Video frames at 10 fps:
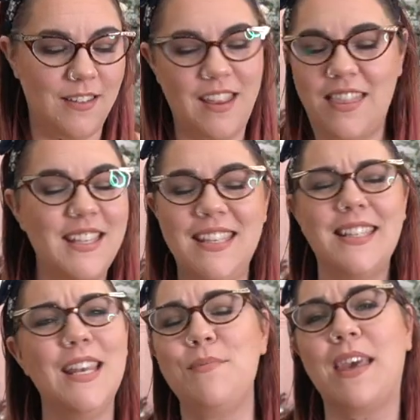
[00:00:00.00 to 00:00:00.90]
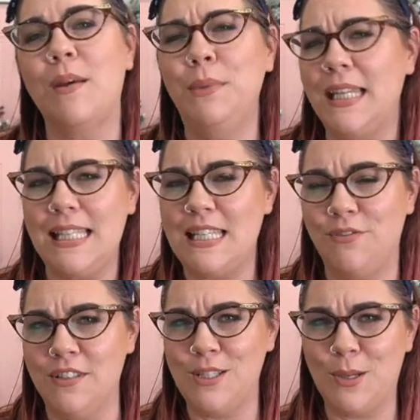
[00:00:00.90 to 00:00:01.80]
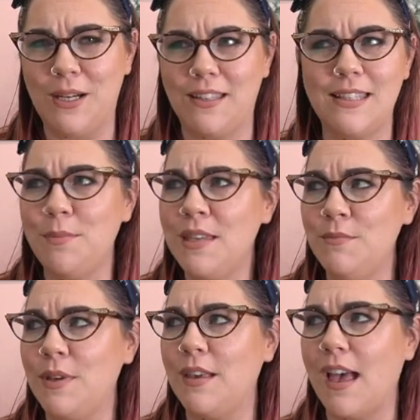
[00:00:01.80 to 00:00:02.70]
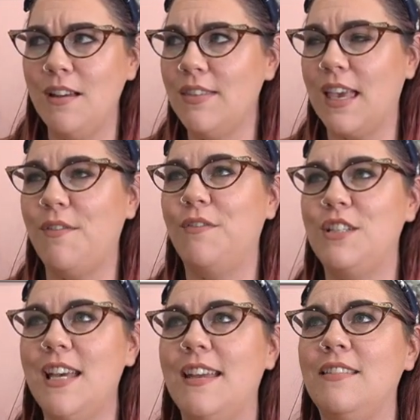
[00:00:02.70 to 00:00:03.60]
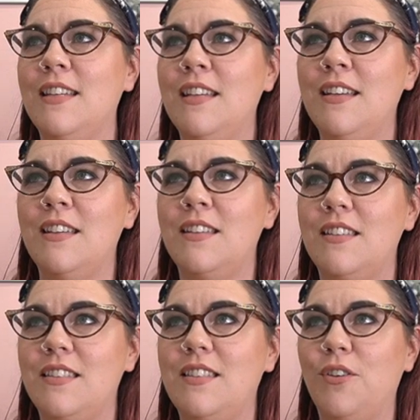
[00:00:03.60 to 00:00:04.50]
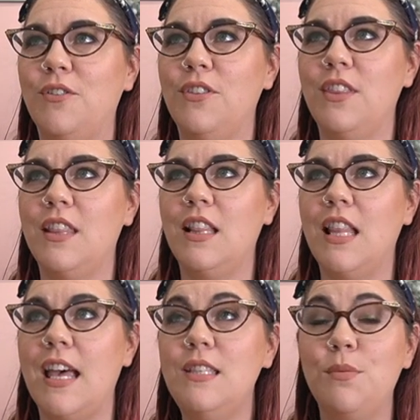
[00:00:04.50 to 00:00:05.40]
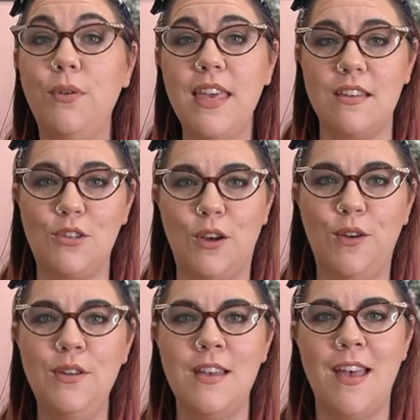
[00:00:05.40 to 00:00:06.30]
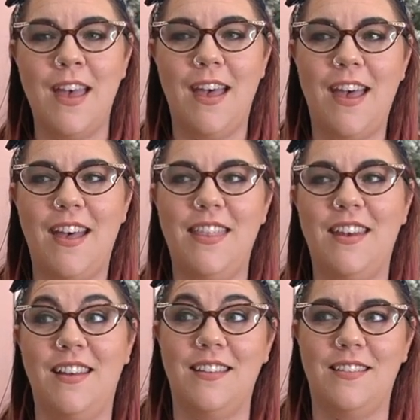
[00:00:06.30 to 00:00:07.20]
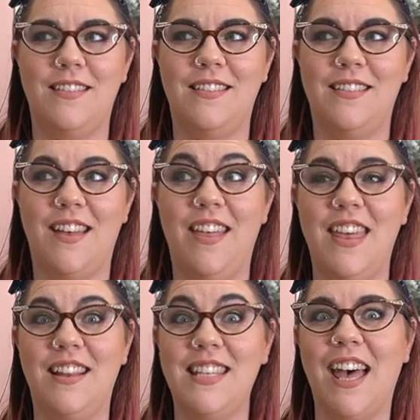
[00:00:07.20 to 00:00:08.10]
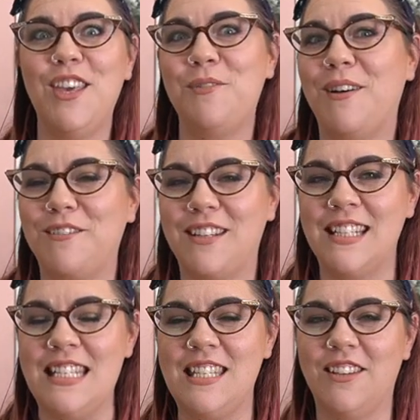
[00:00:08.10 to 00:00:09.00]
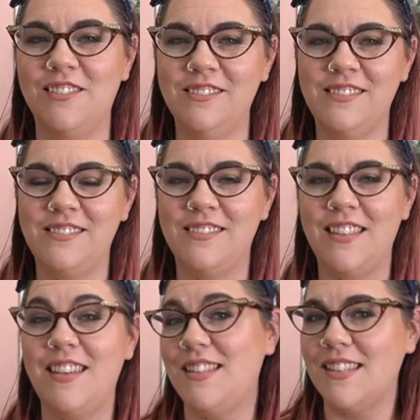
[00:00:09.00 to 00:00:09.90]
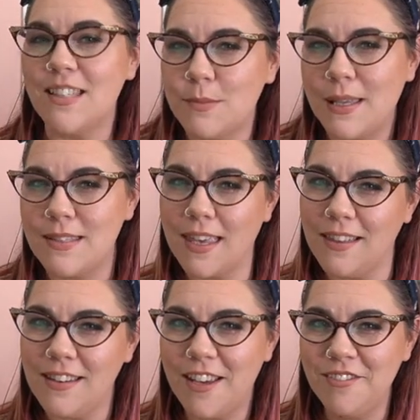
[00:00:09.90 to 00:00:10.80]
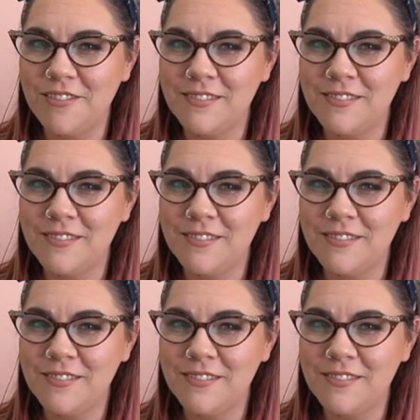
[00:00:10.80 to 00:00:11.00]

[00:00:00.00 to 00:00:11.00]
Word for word: This is going to be a completely different tutorial, something we I don't think I've ever done. So let's roll the intro and then I'll, then I'll tell you what we're going to do. Is the suspense killing you?